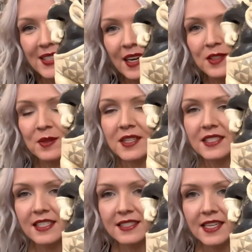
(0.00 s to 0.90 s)
I was gonna
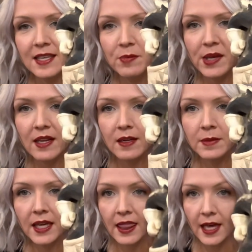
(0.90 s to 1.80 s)
say Stinky Pete. I'm
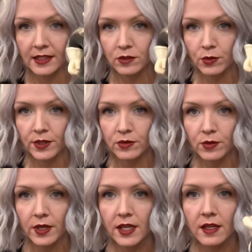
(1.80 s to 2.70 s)
like, that's Toy
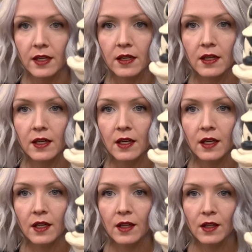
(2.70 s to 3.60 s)
Story.
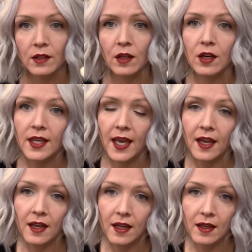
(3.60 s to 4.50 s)
Look at
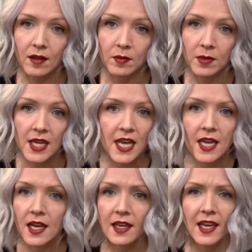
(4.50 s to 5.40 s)
him.
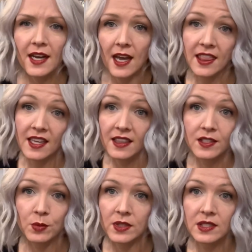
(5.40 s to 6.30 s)
Again, I think
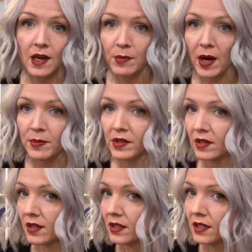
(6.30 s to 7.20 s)
this one's not
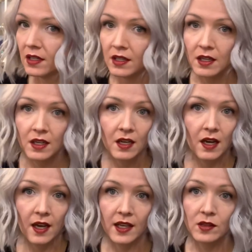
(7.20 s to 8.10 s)
popular.
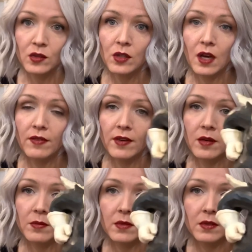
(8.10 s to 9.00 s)
I love
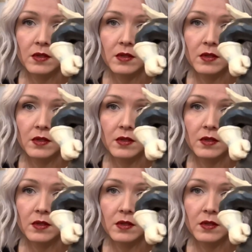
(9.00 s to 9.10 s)
him.